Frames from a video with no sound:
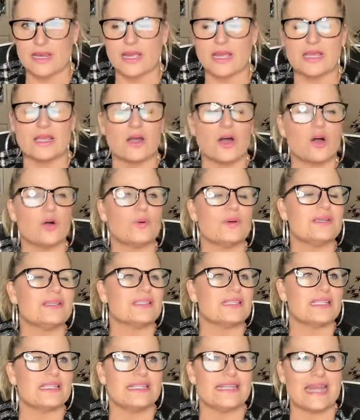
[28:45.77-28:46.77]
I always
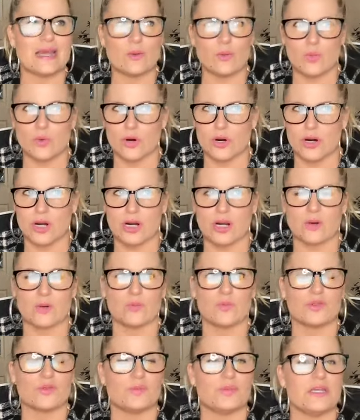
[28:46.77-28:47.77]
network
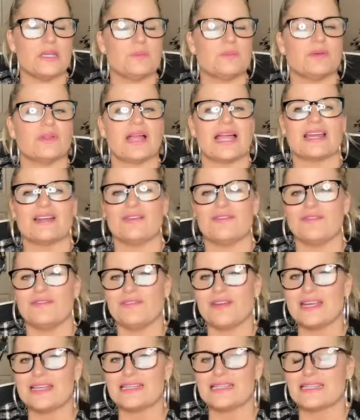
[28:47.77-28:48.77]
with people at
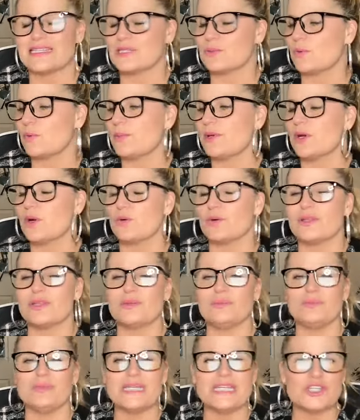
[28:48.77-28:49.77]
events, when we go to the
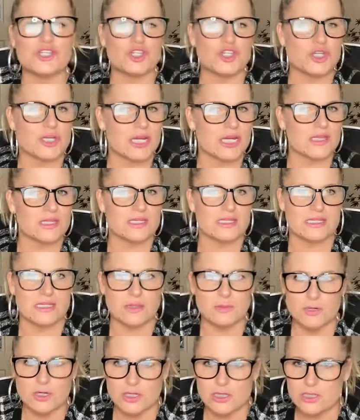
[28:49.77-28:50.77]
beach in the
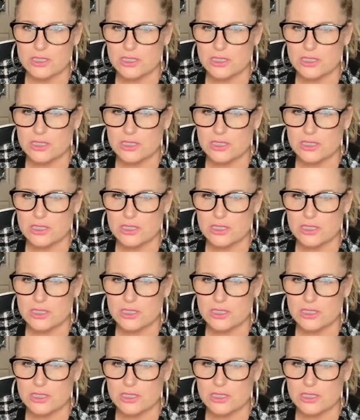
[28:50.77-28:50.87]
summer,